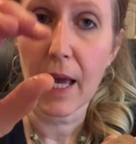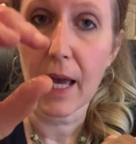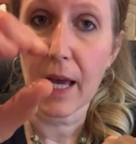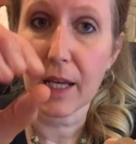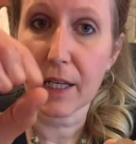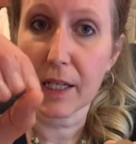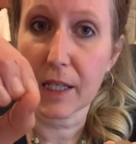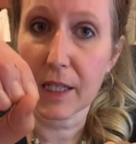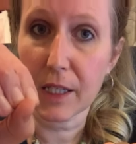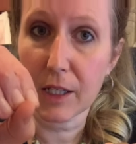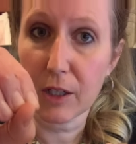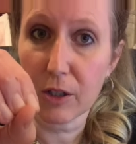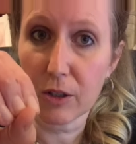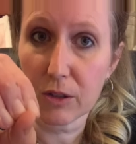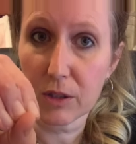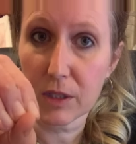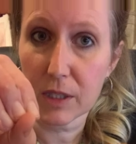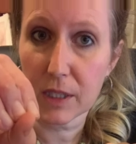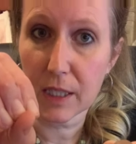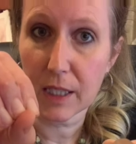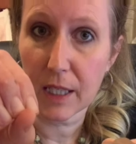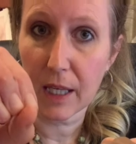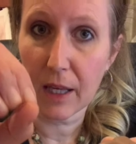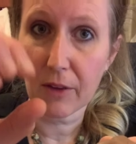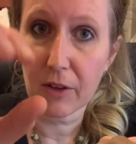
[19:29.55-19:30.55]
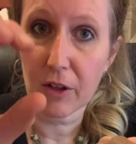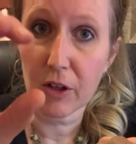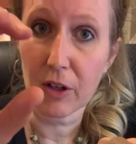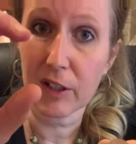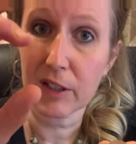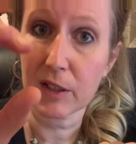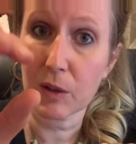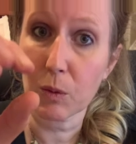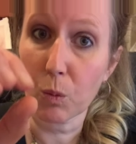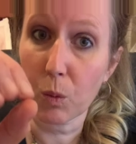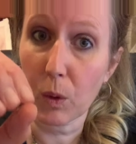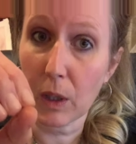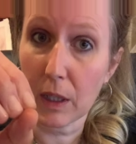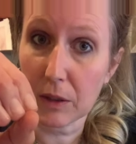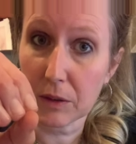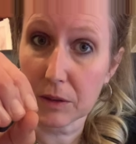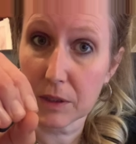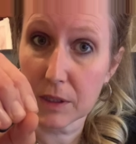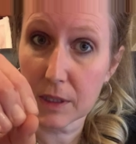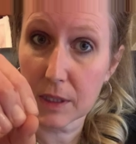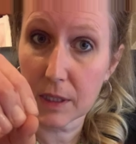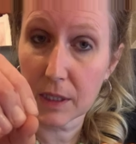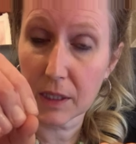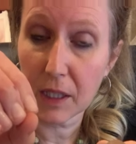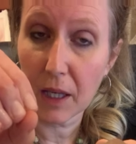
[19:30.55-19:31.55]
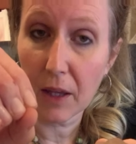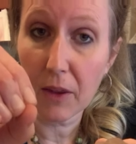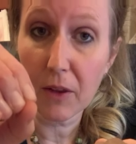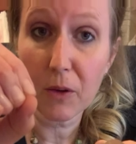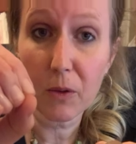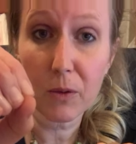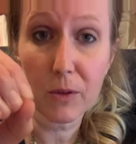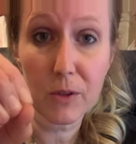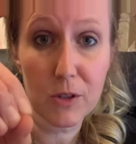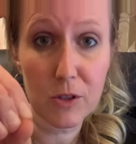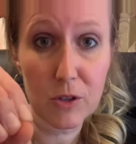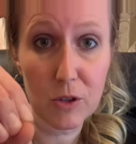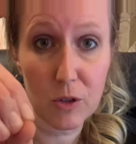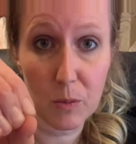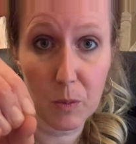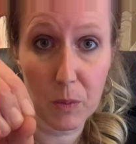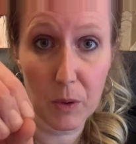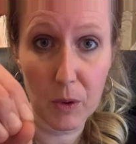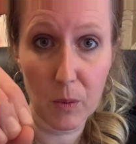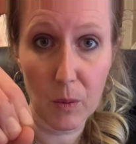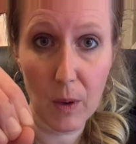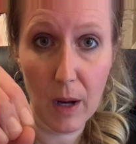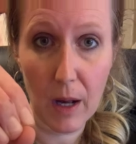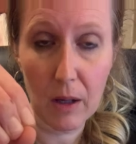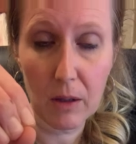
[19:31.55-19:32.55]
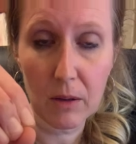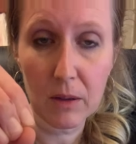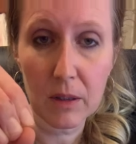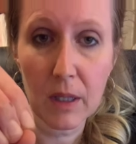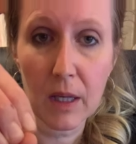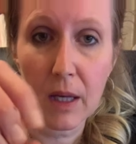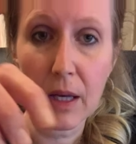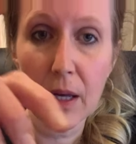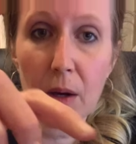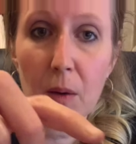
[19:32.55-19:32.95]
adheres together and it welds together super well,